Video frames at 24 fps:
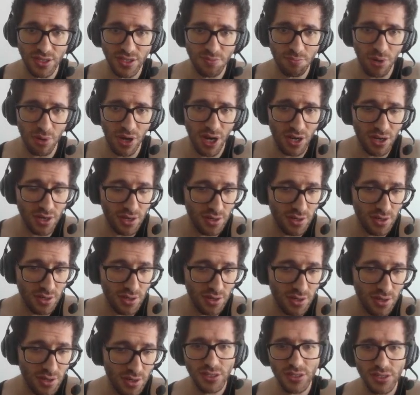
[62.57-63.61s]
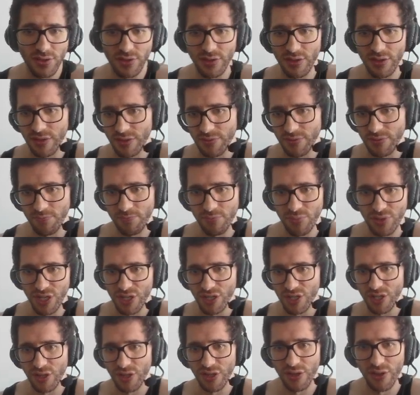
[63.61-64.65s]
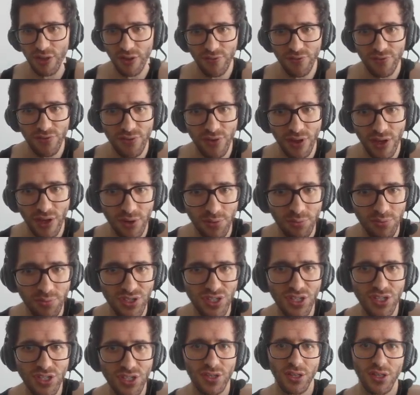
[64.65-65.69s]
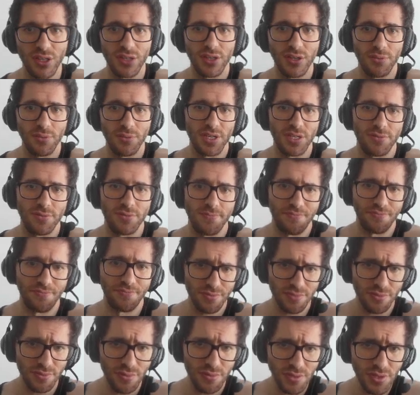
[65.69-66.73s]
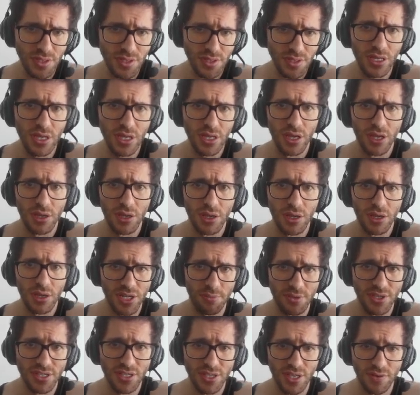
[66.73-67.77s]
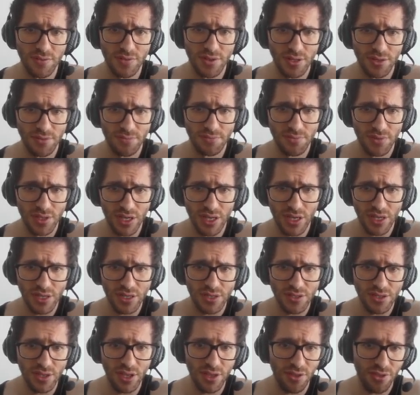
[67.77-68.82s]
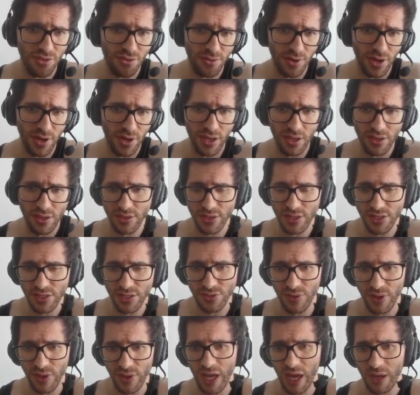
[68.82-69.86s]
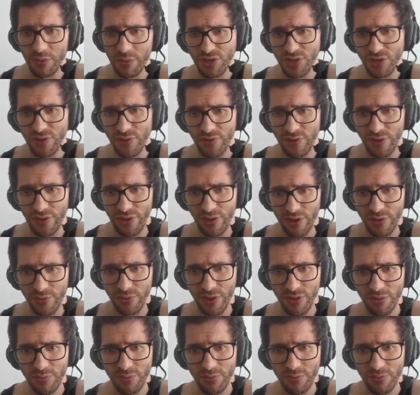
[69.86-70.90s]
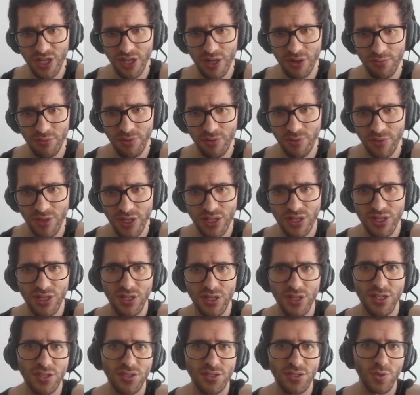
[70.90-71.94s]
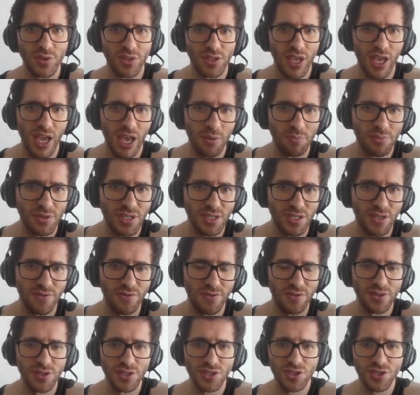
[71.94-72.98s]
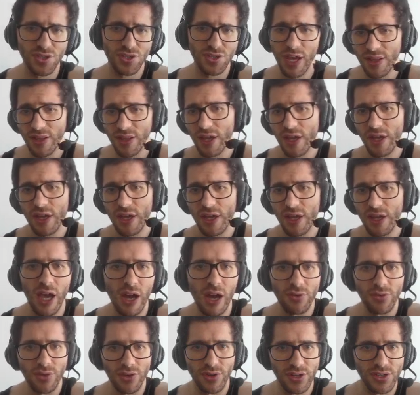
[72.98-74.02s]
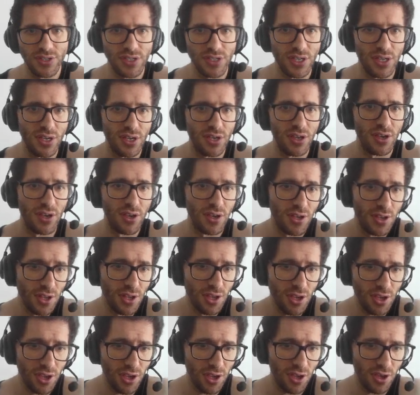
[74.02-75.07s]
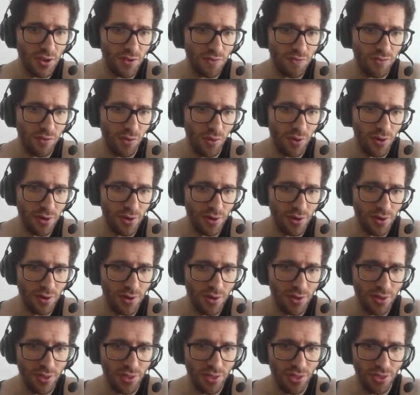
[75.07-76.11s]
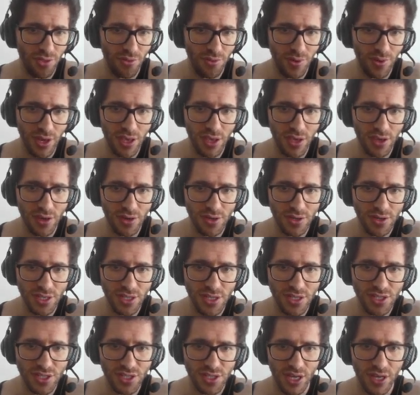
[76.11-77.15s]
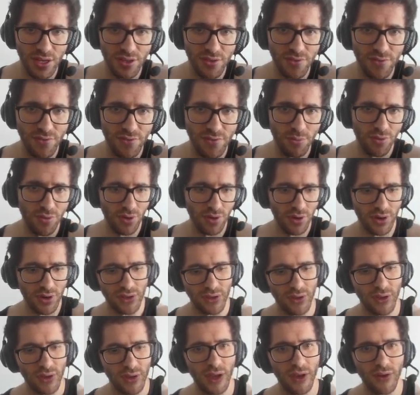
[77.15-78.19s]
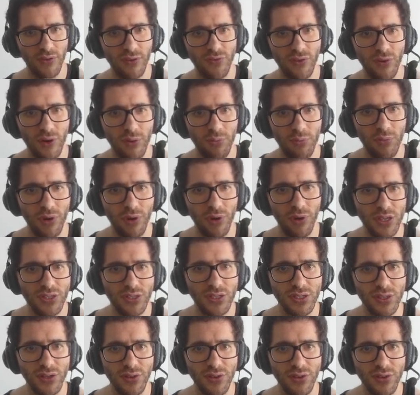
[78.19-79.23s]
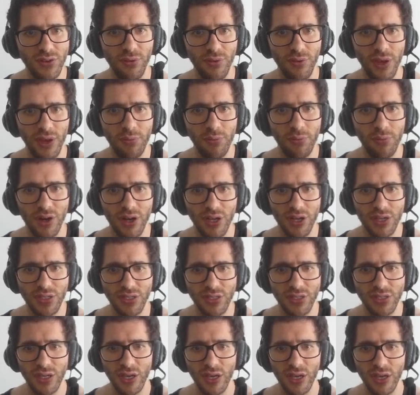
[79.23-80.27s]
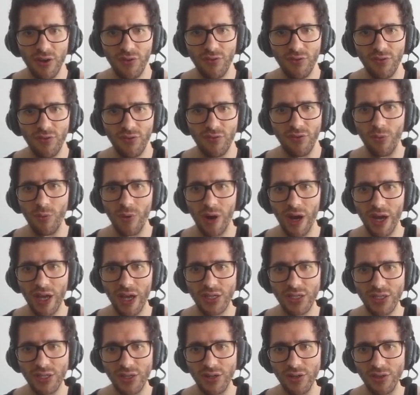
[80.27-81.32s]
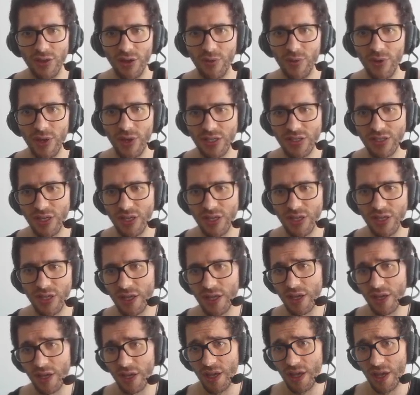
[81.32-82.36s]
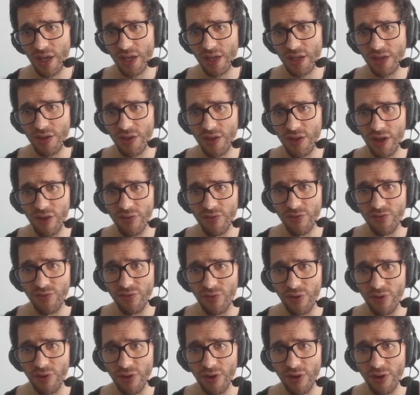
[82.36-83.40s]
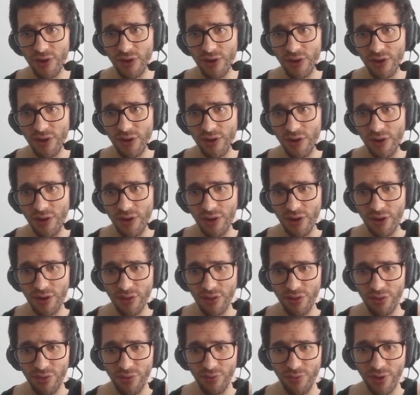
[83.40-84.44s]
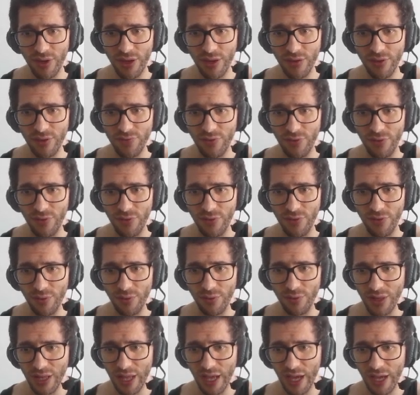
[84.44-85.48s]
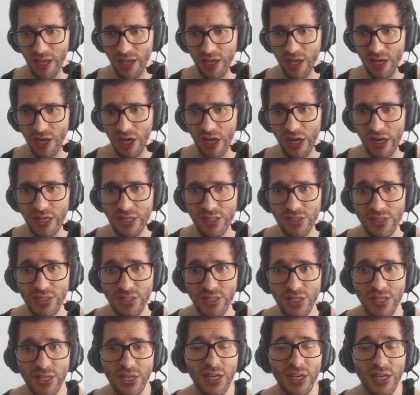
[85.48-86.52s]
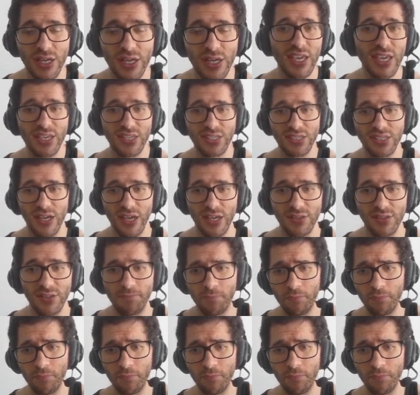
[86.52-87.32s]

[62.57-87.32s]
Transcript: pawn, so that potentially you can free your position a little bit. Bishop e7, d3, looking to recapture over there with the bishop, which is what happens after the trade. Now there's 4 on 3 on each side of the board. You have 4 pawns on 3 pawns for white on the queen side, and you have 4 on 3 for black on the king side.